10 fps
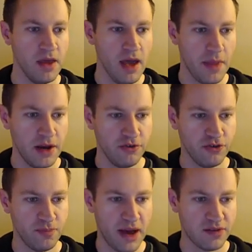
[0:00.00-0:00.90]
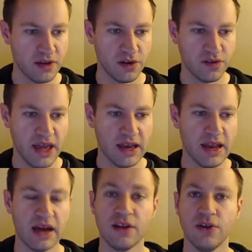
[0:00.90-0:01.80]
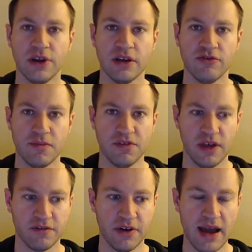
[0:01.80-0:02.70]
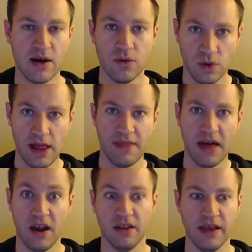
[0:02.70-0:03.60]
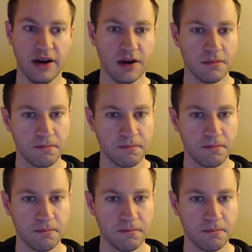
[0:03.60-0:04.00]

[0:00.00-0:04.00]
And then here's your SPI signals. Again, not including chip select for now. We'll add that on later.